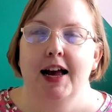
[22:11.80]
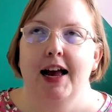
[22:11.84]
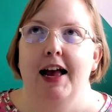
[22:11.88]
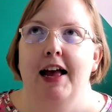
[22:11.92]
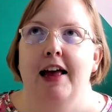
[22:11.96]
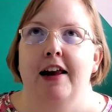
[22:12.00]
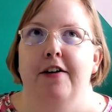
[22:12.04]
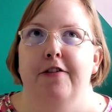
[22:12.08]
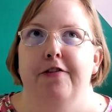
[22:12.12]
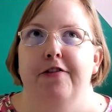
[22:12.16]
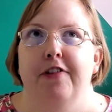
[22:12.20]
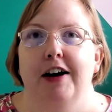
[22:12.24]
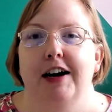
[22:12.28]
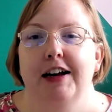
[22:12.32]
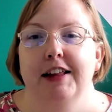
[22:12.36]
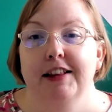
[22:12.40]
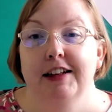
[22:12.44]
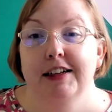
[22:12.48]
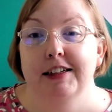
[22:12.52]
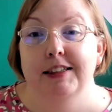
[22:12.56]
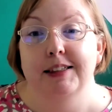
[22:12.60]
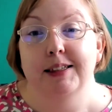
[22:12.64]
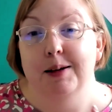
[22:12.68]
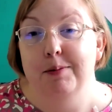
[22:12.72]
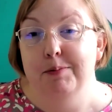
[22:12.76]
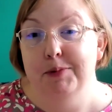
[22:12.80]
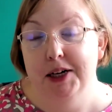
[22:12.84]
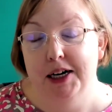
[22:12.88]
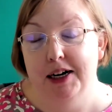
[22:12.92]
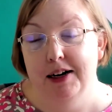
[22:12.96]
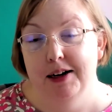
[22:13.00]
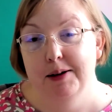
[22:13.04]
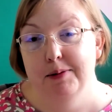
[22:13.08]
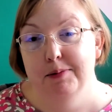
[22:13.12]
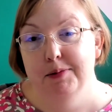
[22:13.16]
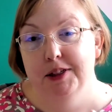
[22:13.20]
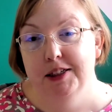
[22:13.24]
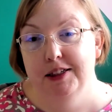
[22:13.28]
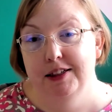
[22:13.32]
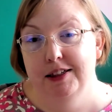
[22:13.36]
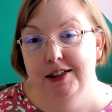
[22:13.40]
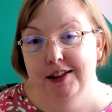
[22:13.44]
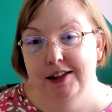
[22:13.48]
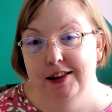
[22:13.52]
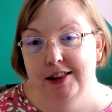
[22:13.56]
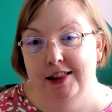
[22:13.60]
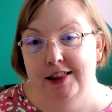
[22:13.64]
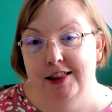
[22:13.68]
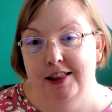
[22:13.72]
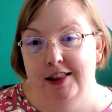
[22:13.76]
And I find that sometimes
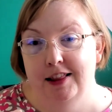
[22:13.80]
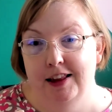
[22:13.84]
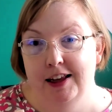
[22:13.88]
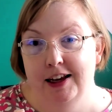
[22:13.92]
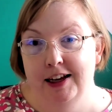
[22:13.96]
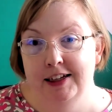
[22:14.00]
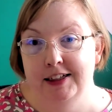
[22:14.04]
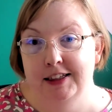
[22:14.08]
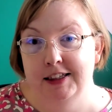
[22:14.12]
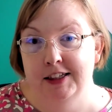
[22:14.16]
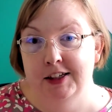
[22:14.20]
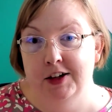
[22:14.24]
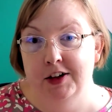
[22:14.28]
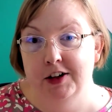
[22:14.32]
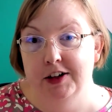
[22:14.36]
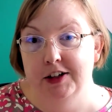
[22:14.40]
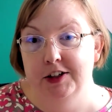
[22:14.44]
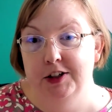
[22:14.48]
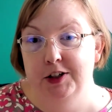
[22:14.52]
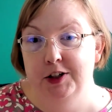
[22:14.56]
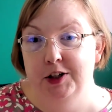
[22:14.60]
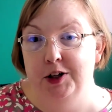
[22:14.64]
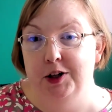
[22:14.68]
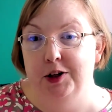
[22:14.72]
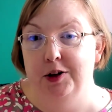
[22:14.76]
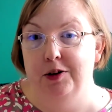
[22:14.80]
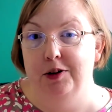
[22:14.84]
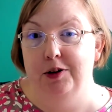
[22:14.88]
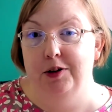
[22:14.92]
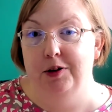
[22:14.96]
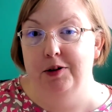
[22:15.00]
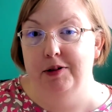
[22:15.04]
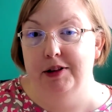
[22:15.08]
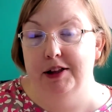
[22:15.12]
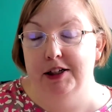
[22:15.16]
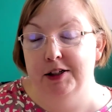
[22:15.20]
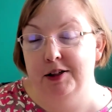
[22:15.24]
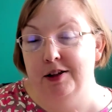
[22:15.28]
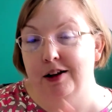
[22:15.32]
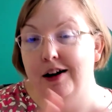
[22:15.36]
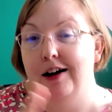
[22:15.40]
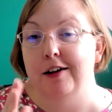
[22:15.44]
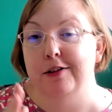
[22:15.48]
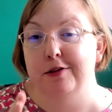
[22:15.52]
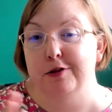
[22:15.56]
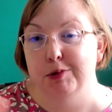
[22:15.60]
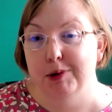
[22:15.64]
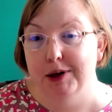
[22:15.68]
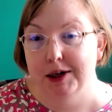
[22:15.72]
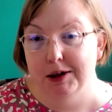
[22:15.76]
it's good the
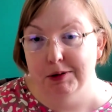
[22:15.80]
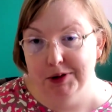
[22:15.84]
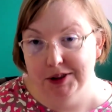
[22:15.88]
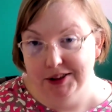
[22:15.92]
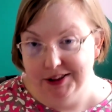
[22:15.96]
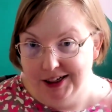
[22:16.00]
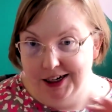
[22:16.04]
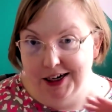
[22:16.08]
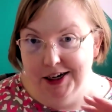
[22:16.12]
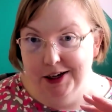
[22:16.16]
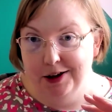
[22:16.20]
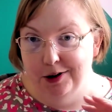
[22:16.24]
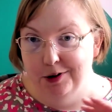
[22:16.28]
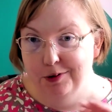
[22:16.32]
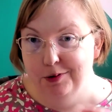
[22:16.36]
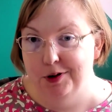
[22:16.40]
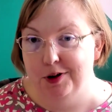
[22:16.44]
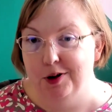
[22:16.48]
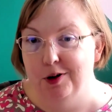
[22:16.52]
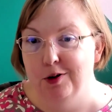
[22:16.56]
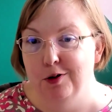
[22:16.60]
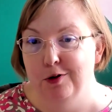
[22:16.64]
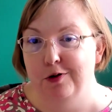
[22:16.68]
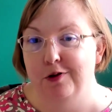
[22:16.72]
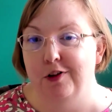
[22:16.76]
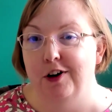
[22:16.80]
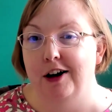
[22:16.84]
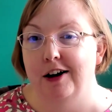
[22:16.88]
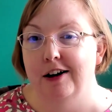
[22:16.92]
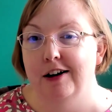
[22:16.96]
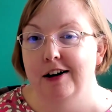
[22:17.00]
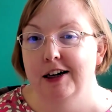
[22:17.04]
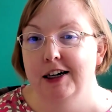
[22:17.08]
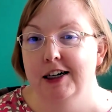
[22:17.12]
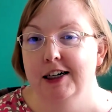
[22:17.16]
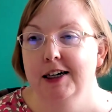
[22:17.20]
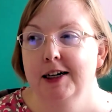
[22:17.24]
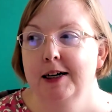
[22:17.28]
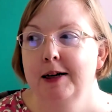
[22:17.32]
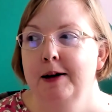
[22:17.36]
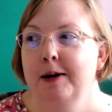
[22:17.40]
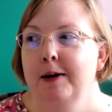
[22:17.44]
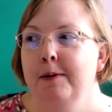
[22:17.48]
software will take you so far,